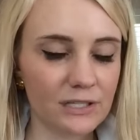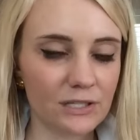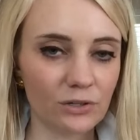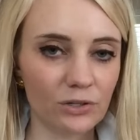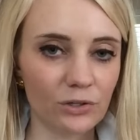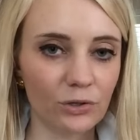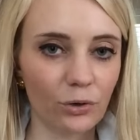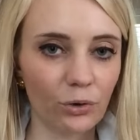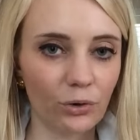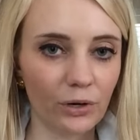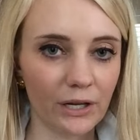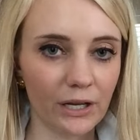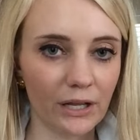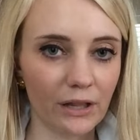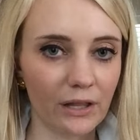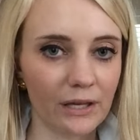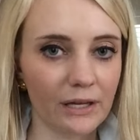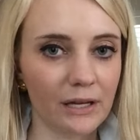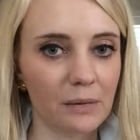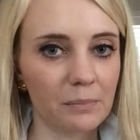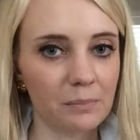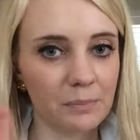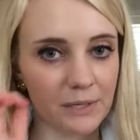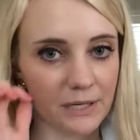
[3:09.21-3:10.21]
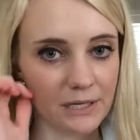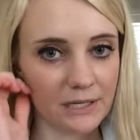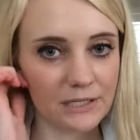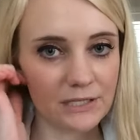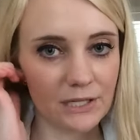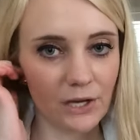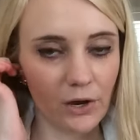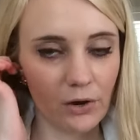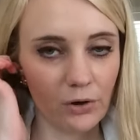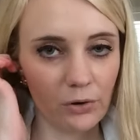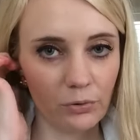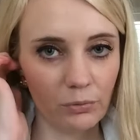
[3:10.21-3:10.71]
so you'll get like a big
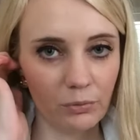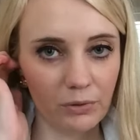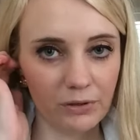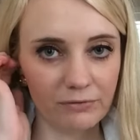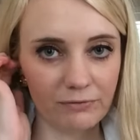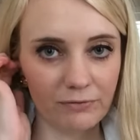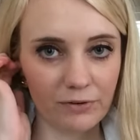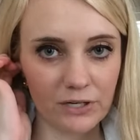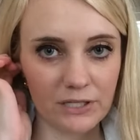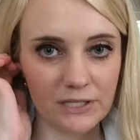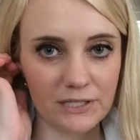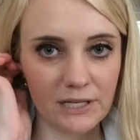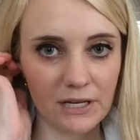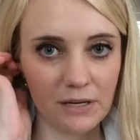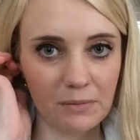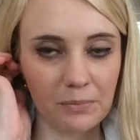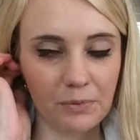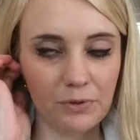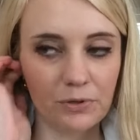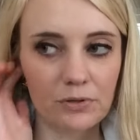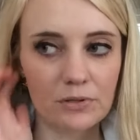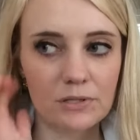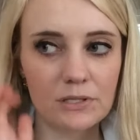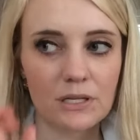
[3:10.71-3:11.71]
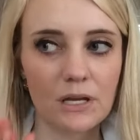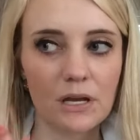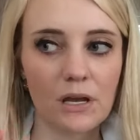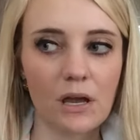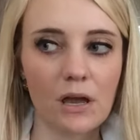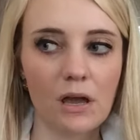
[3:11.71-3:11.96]
tote with free samples.